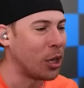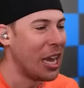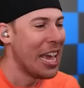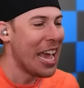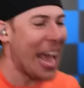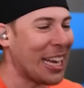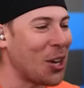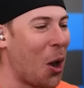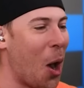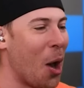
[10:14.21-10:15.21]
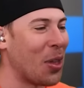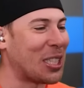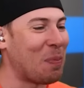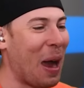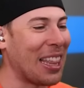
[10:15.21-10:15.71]
It's all the
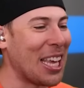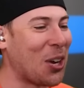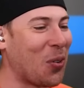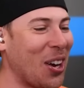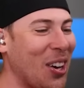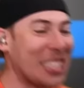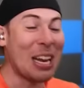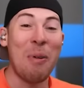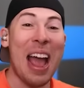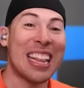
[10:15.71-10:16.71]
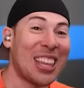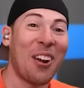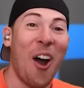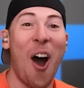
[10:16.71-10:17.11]
smiling critters. And wait, they're